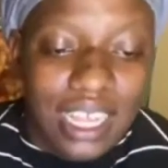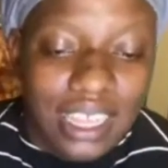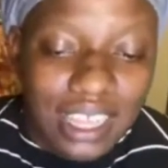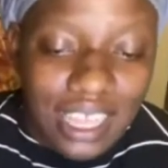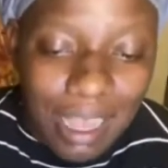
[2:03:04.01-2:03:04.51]

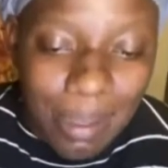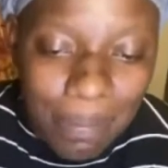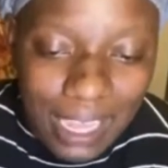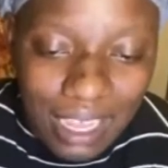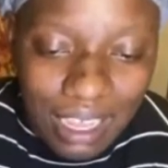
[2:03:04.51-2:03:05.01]
Let
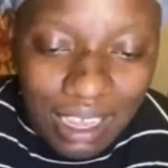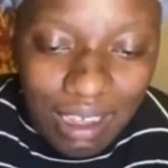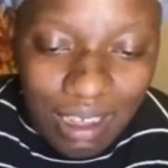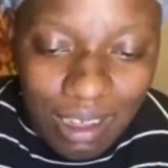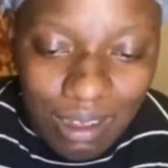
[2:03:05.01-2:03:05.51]
me,
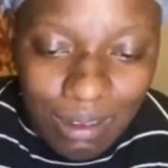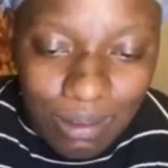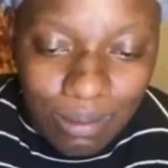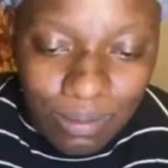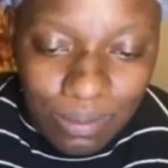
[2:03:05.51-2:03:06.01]
no,